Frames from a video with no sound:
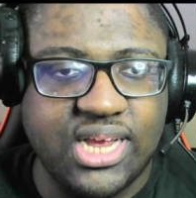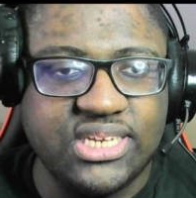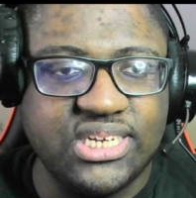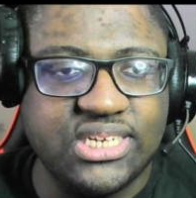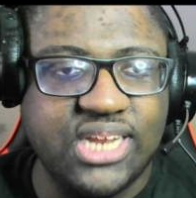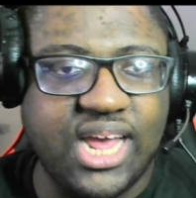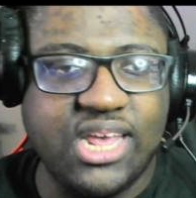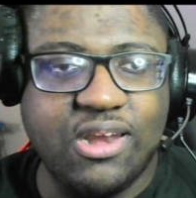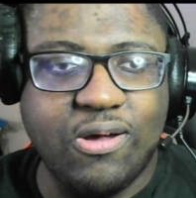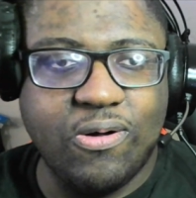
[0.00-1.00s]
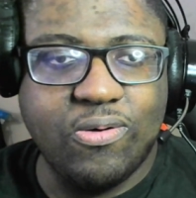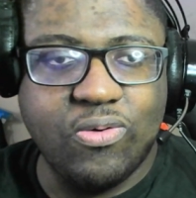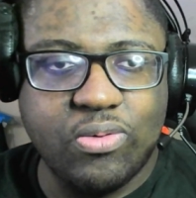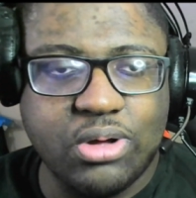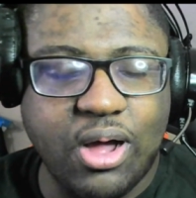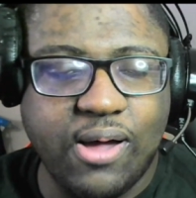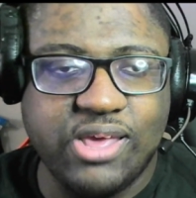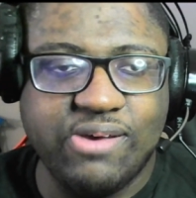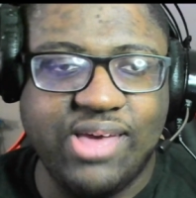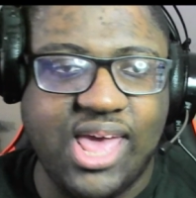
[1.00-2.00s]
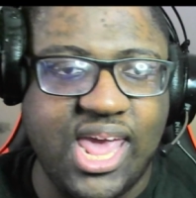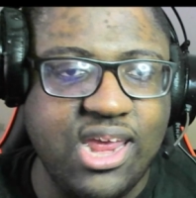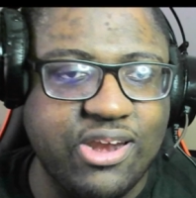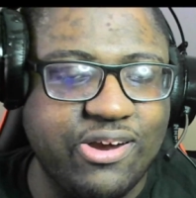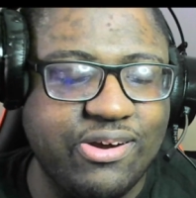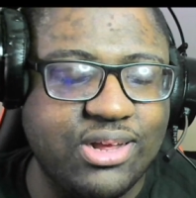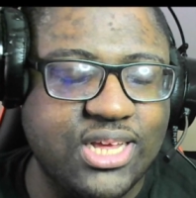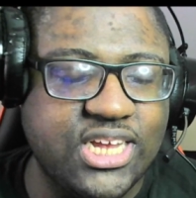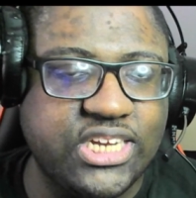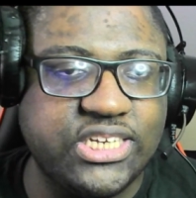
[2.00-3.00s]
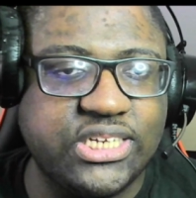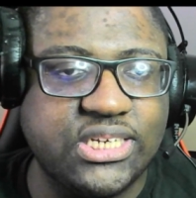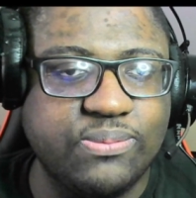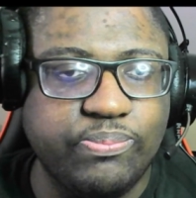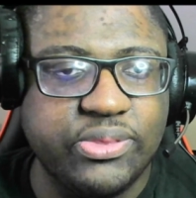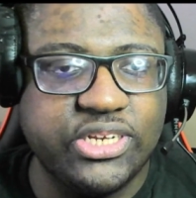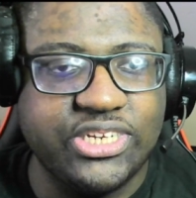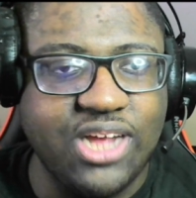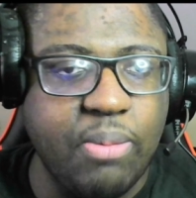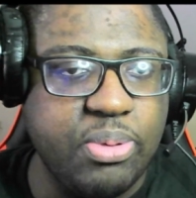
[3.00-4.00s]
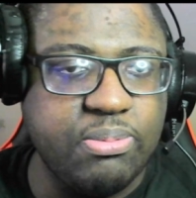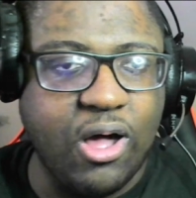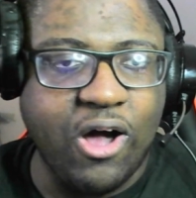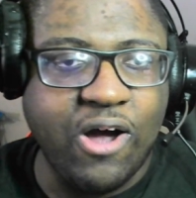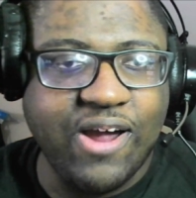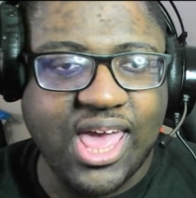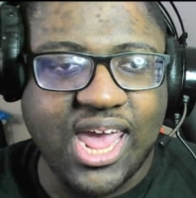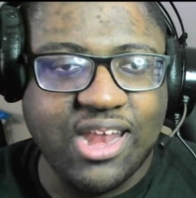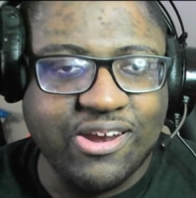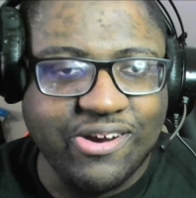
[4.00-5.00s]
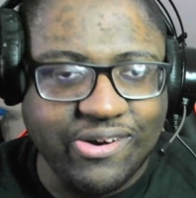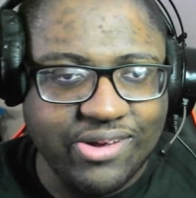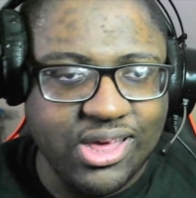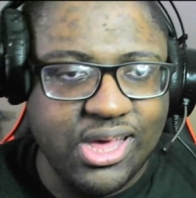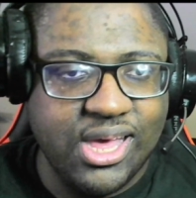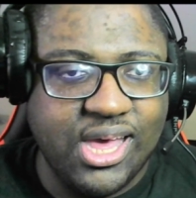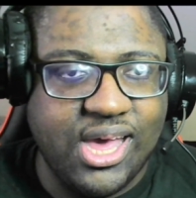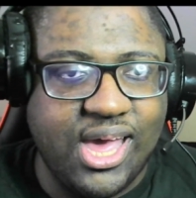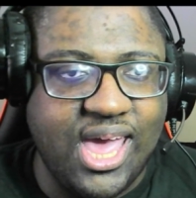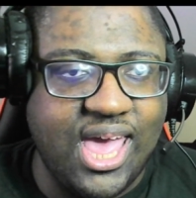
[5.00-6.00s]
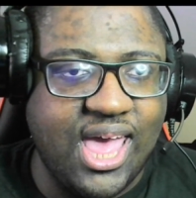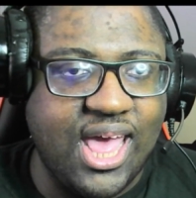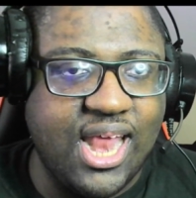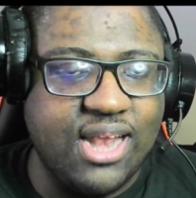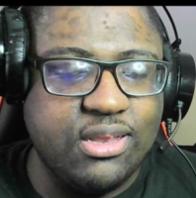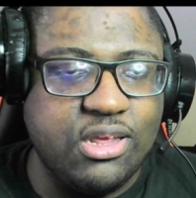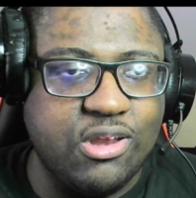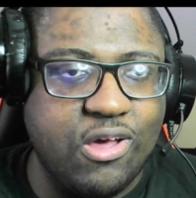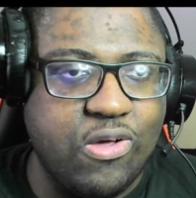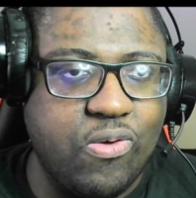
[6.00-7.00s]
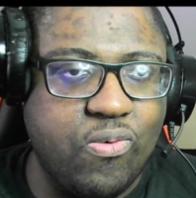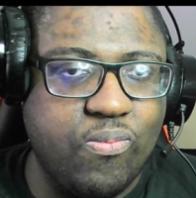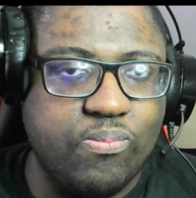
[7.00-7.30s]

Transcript: just like, you know, call you a hater because some people are a hater and, you know,